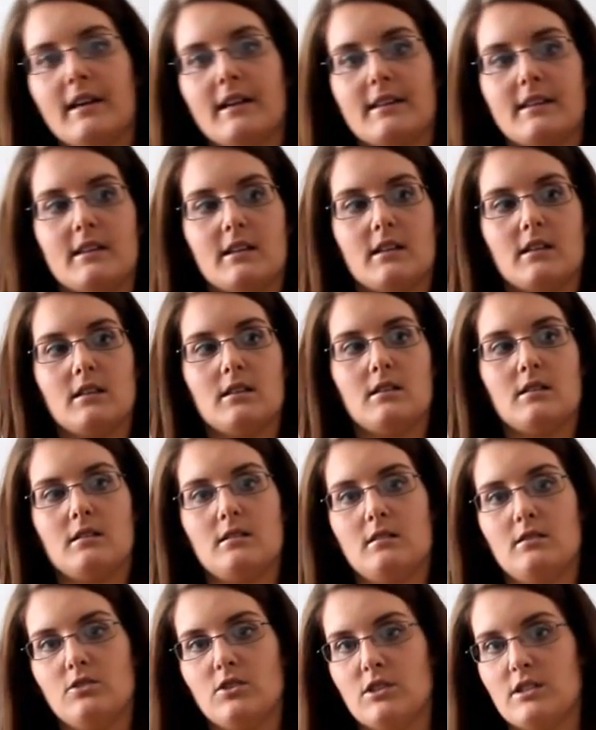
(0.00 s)
like
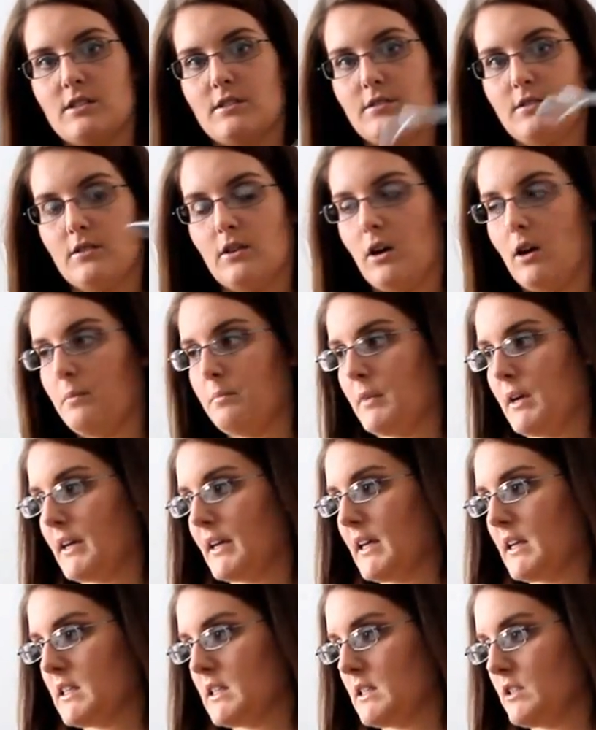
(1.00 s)
this. Just um, I
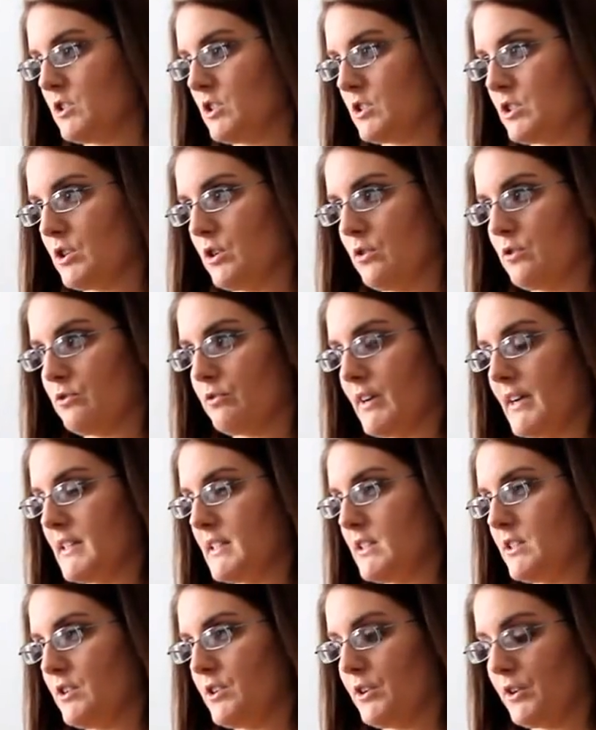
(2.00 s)
guess it just goes right
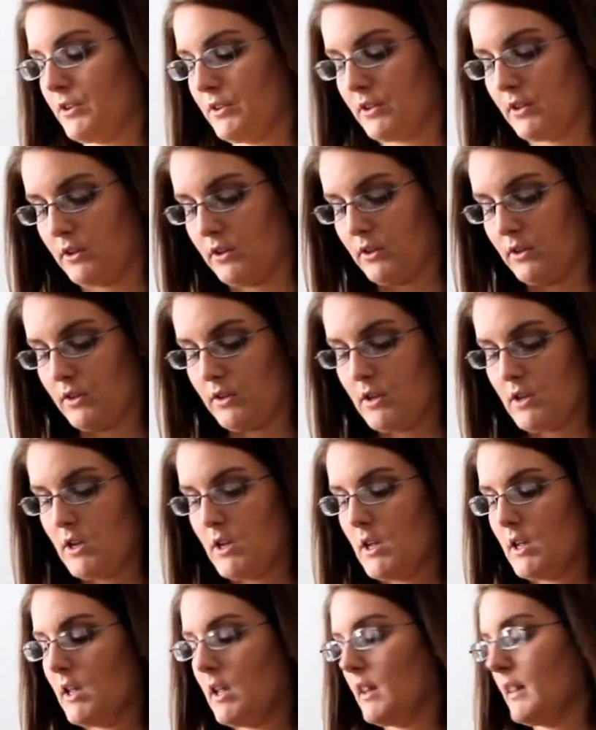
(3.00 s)
into your little
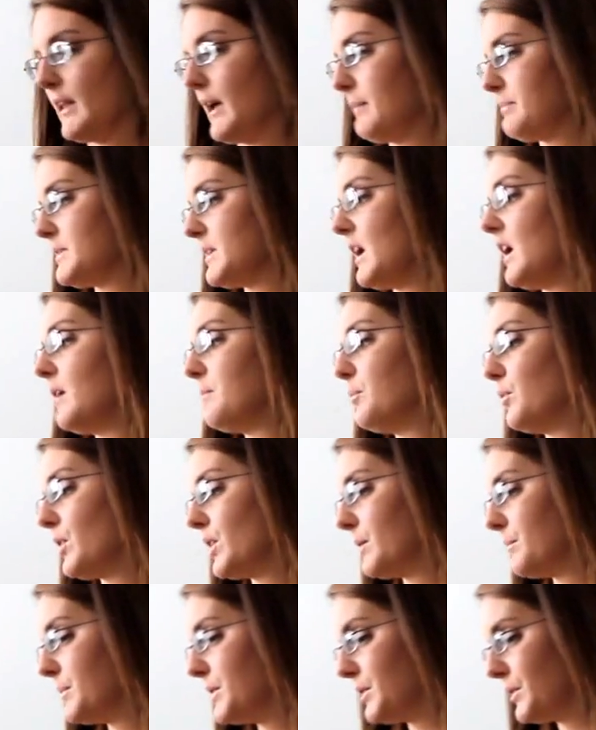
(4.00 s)
laptop or
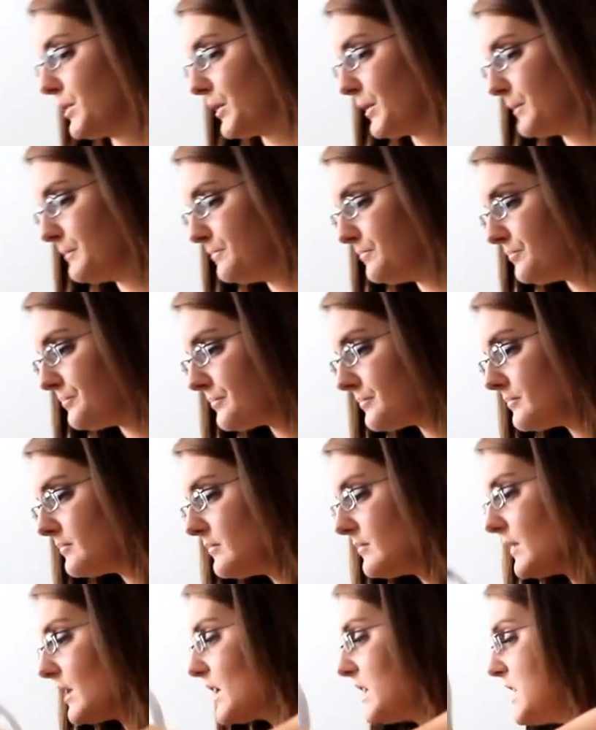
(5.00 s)
computer.
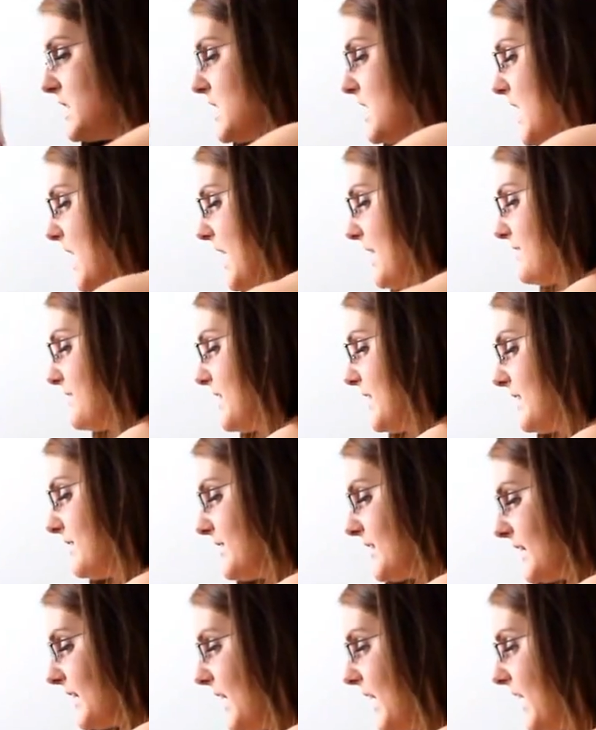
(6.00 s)
And then
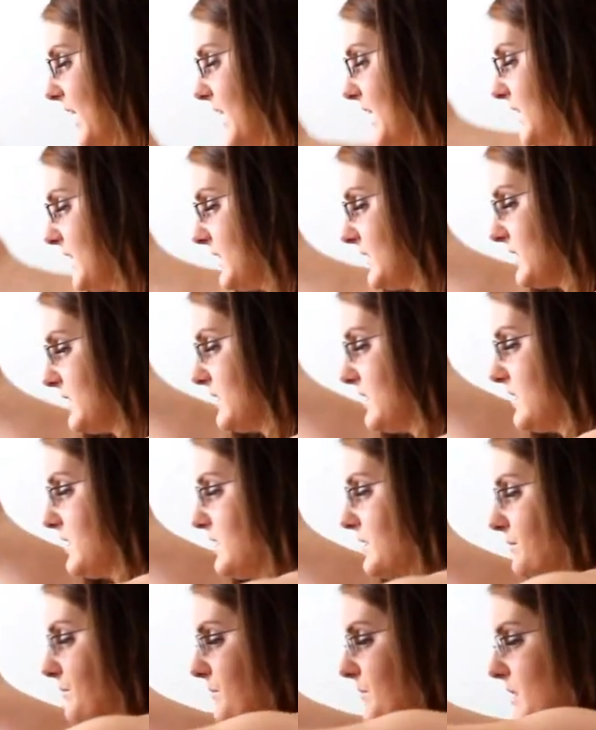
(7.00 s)
the
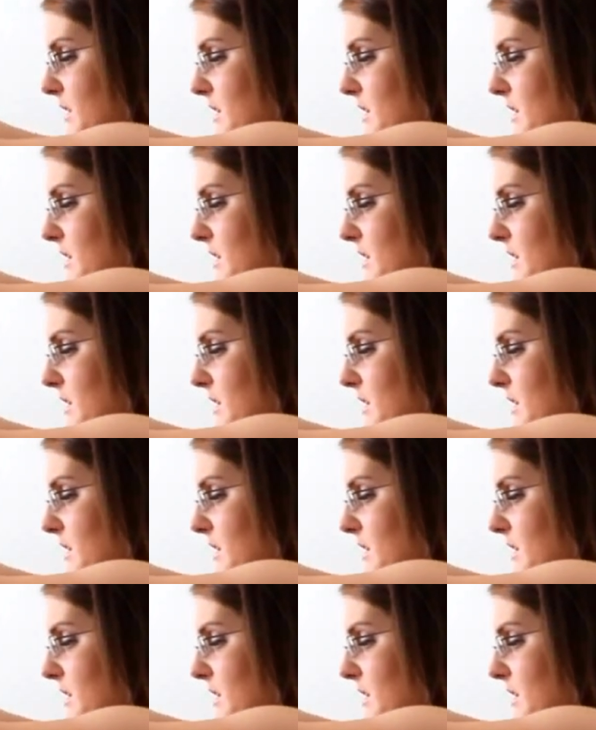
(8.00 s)
cons,